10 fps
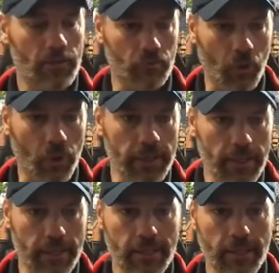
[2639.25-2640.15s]
Roy
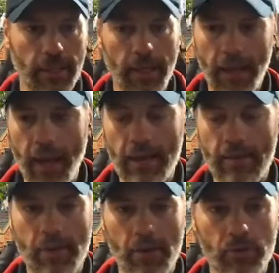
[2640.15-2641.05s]
Disney, and kind
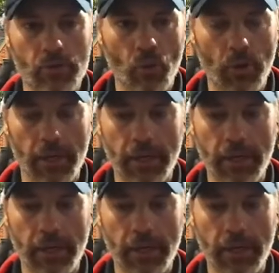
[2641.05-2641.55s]
of their story.